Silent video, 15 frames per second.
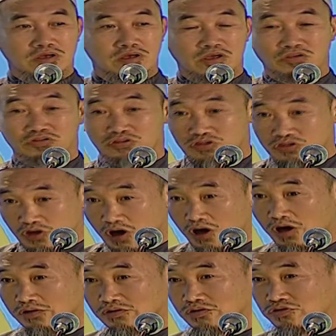is
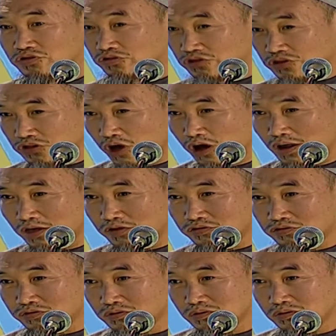not just
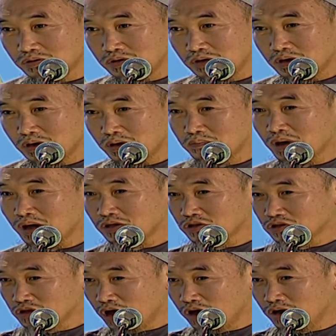knowledge, but
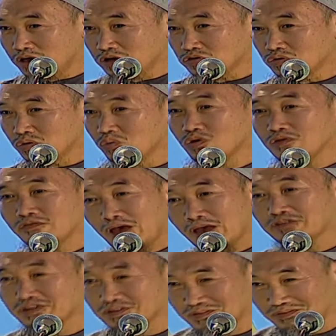knowledge with
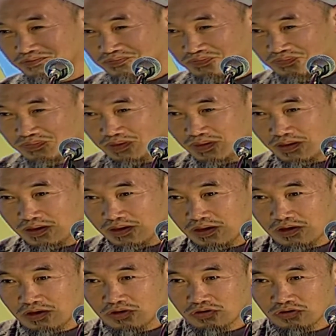action.
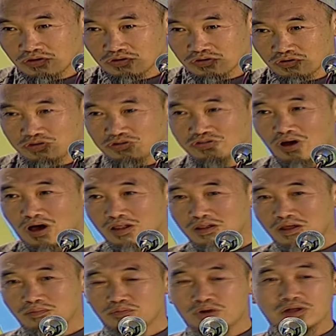So
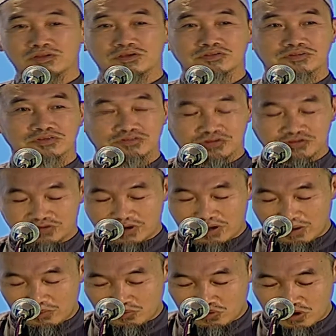inshallah, brothers and sisters,
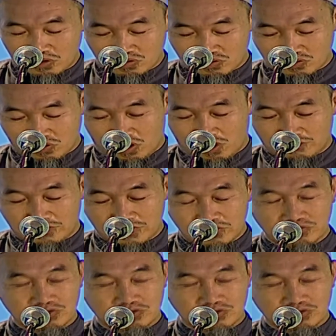I'm going to offer you